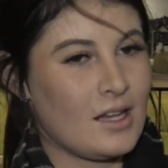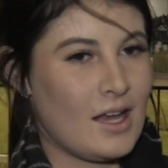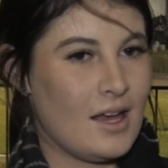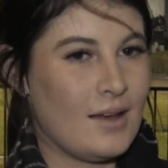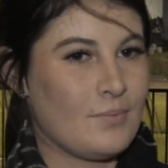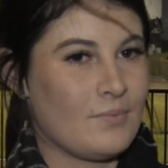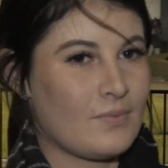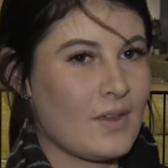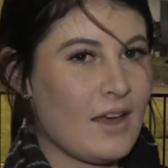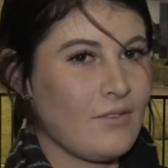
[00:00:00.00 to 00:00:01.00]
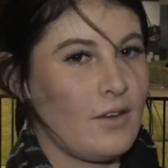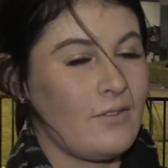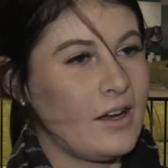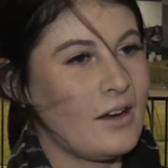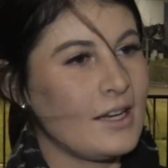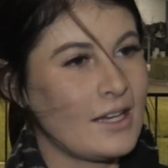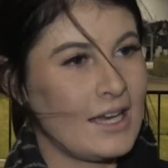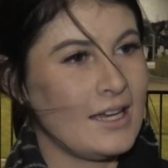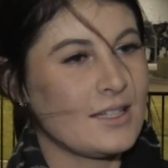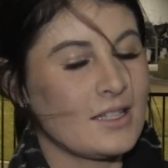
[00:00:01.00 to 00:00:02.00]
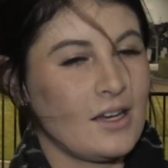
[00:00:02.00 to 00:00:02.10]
have ovarian cancer,